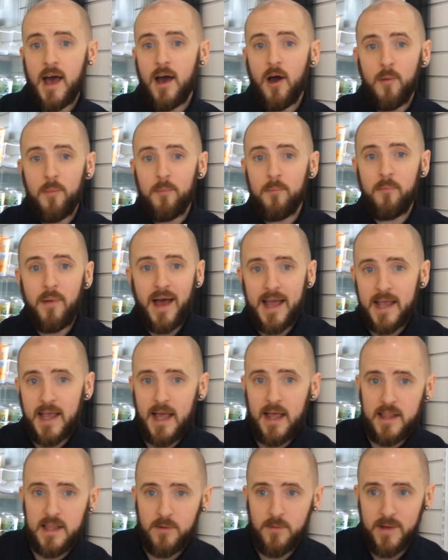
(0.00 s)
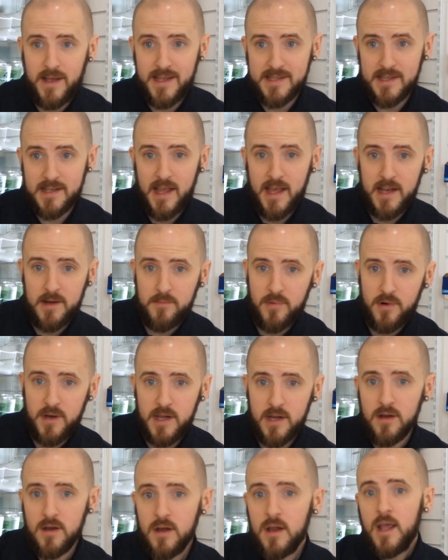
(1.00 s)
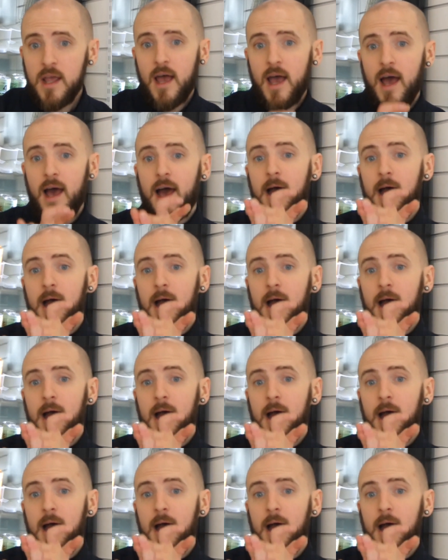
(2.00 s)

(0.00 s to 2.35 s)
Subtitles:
up back alleyways in Edinburgh here,